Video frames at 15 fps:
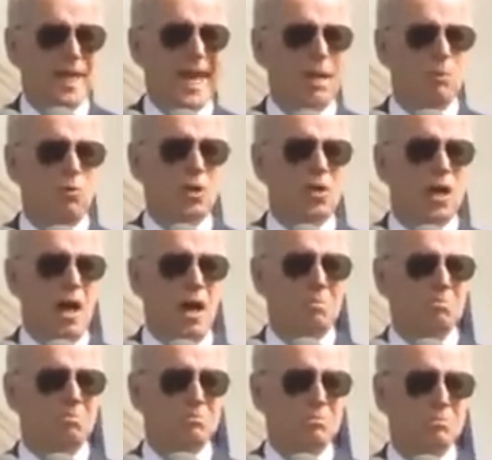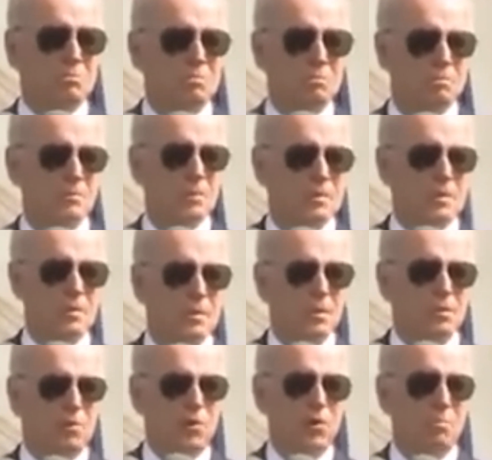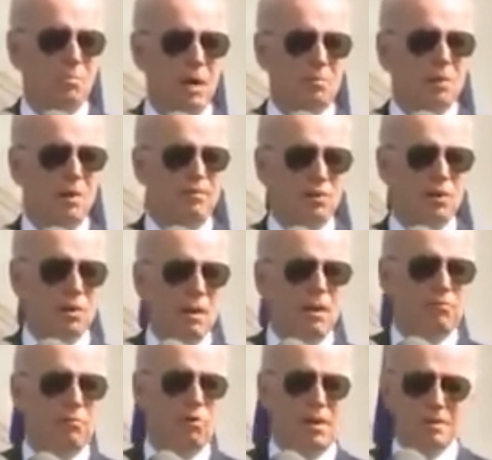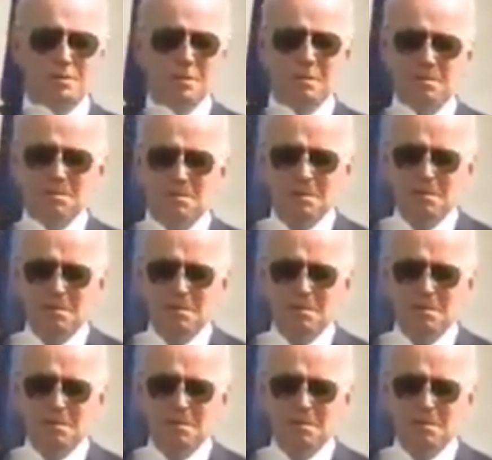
The day will come when the memory of your loved one.